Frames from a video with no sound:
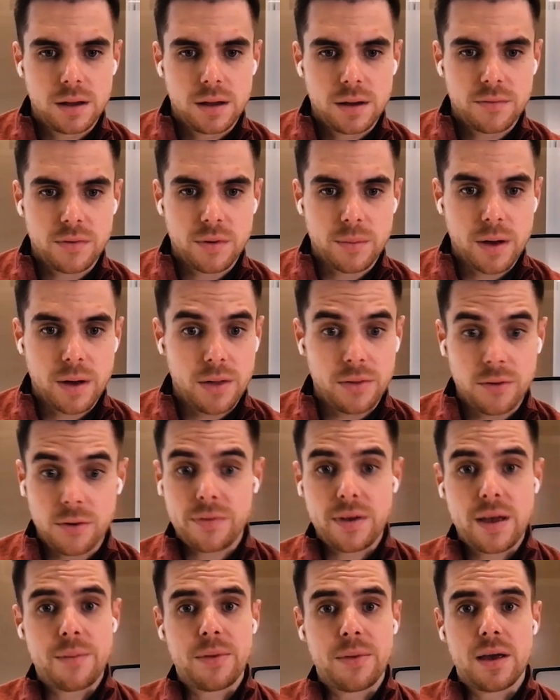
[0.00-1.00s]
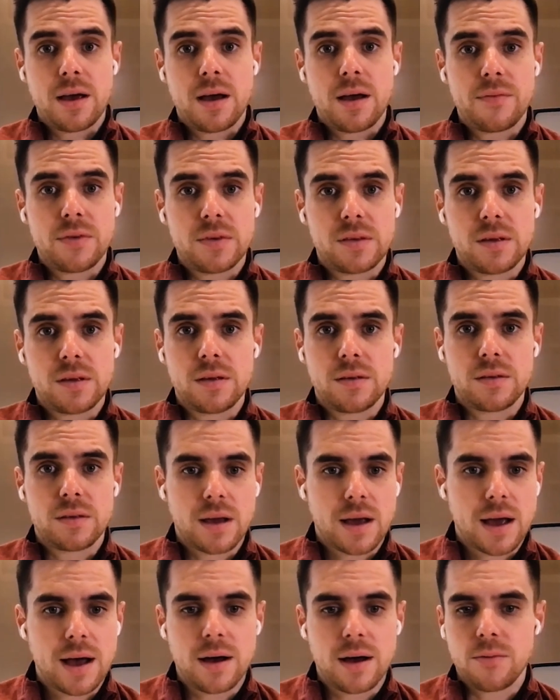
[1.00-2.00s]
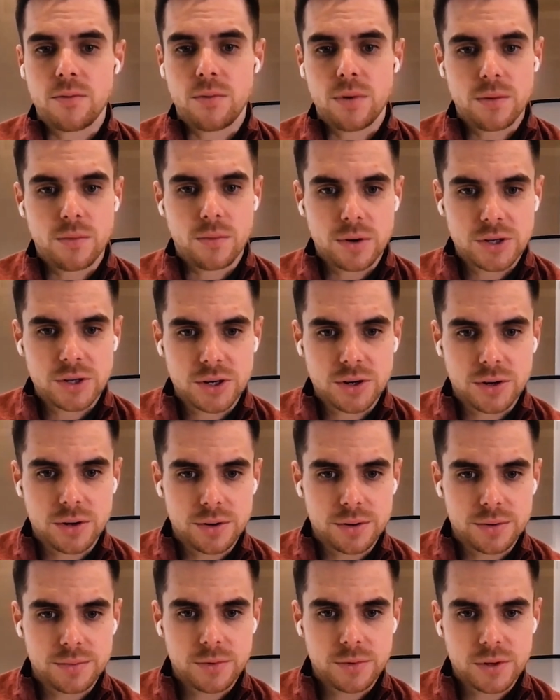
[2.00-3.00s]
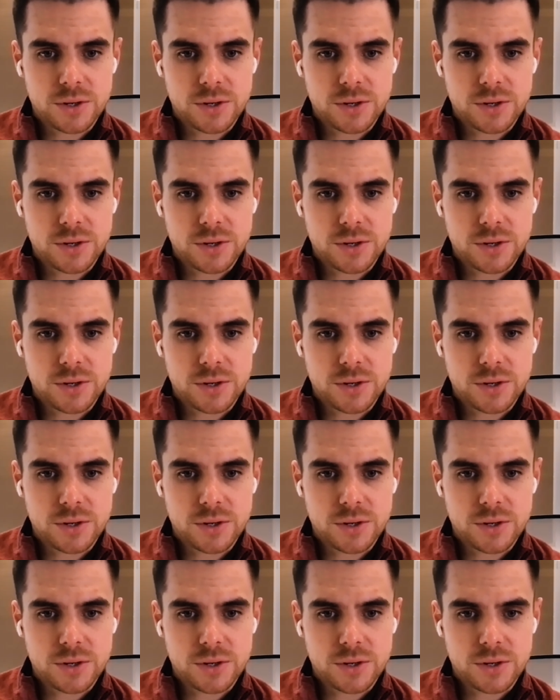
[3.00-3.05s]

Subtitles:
from other family offices. Like what's your